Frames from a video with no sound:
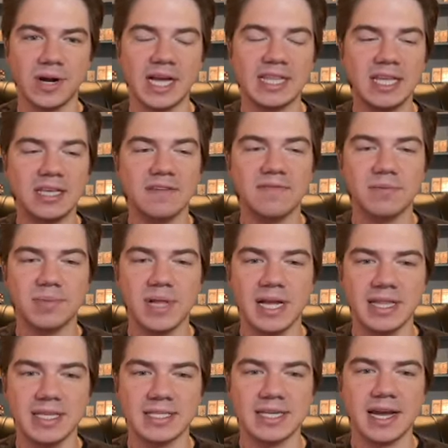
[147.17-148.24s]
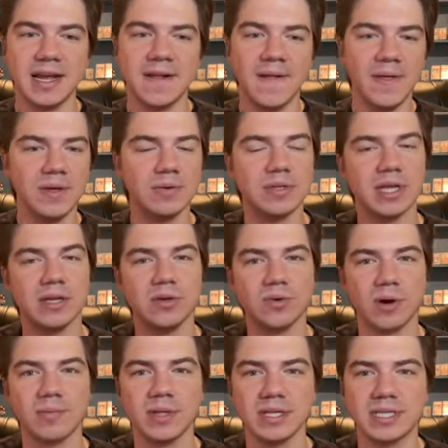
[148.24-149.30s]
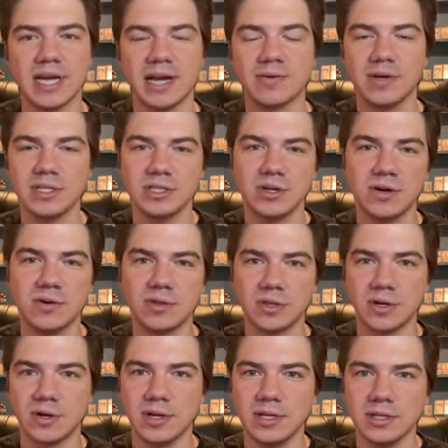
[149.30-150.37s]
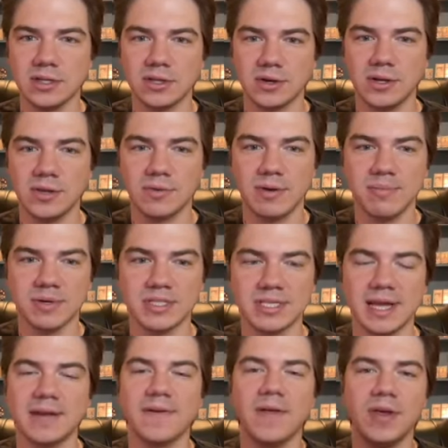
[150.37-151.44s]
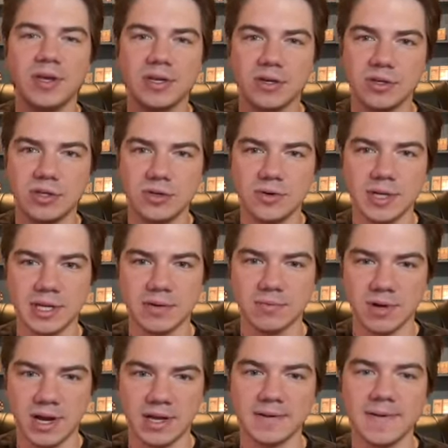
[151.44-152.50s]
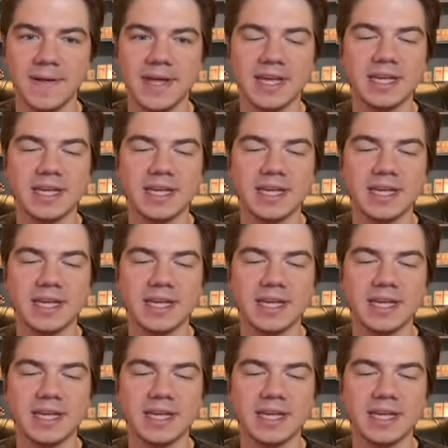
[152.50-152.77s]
I think if you're playing this guy with a normal attack ratio of 30 to 33%, you're doing it wrong.